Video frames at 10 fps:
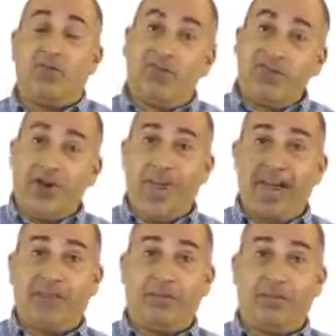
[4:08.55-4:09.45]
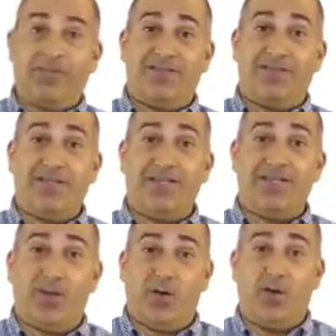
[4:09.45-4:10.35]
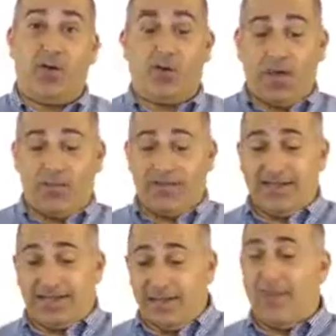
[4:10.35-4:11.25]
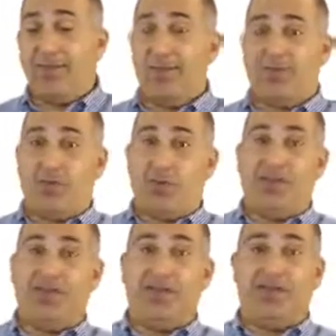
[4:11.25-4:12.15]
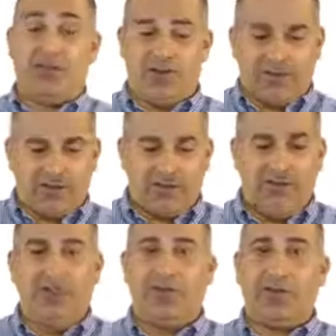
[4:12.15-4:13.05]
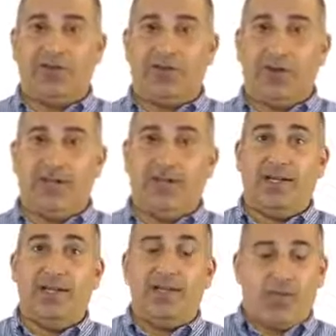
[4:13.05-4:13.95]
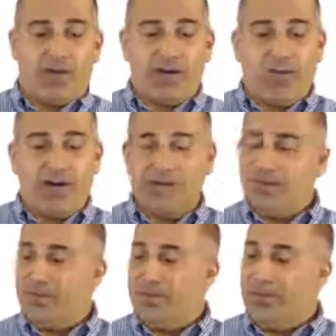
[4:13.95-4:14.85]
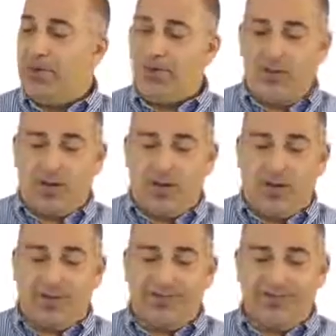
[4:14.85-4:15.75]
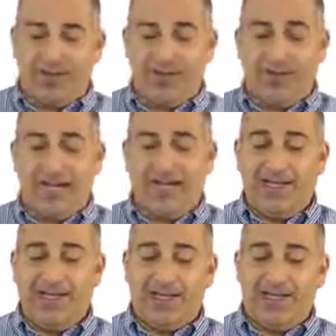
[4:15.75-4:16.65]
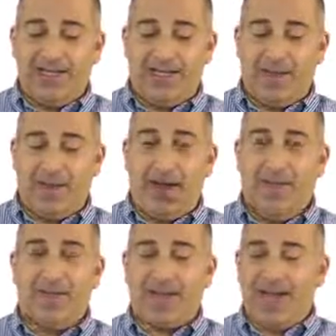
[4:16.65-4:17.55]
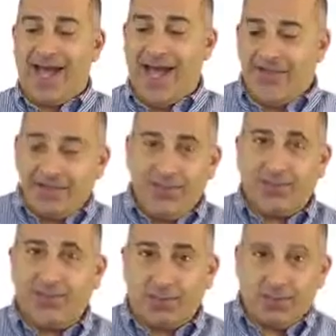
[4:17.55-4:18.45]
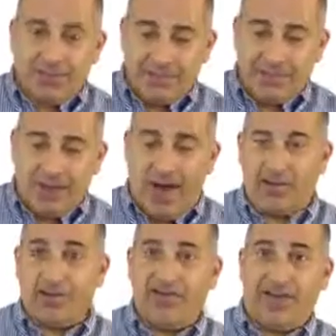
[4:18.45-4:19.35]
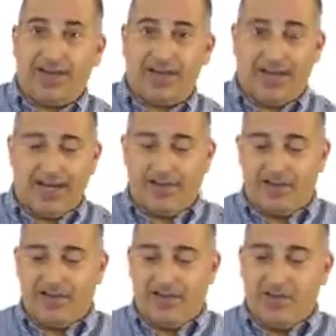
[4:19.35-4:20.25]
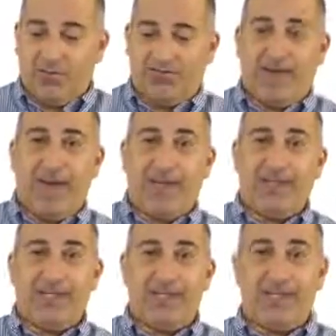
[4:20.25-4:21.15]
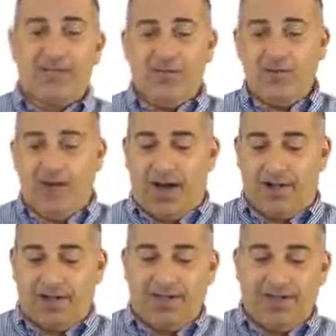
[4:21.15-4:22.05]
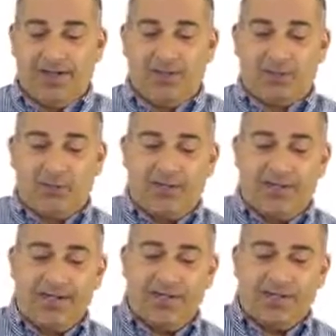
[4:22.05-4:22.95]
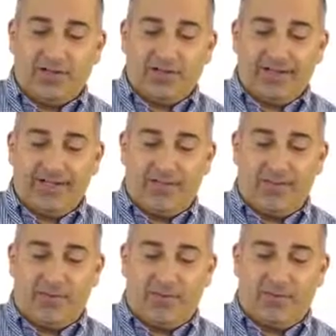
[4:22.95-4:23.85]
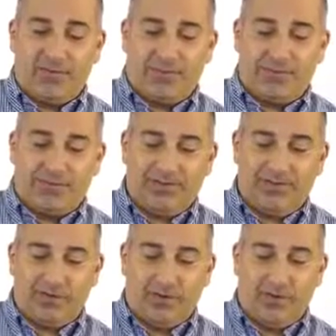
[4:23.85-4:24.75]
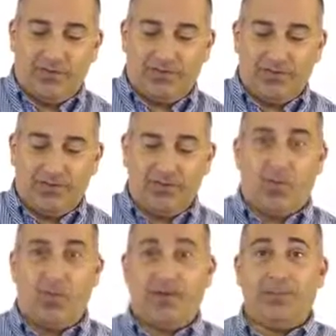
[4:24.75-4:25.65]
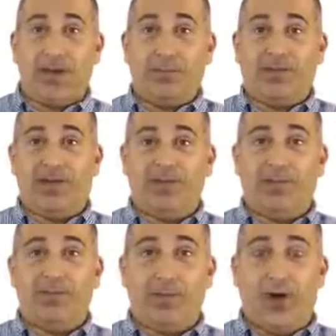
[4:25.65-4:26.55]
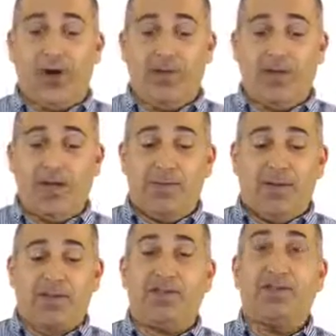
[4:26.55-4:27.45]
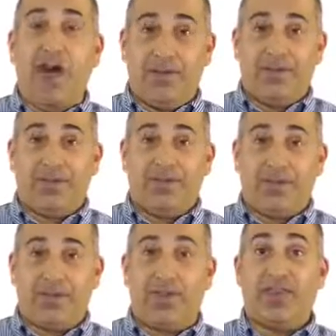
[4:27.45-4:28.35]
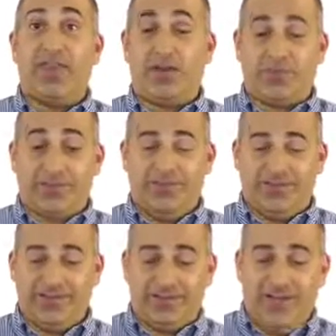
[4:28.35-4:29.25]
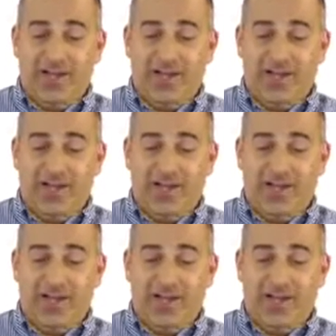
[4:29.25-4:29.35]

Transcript: refer back to the previous video on where we came up with this equation if you're confused at this point. But what I want to do is put you on the same page of thinking about how these three models fit together. What's happening in this new model is we're changing the rate at which a species grows when its population is small because of competition with another species.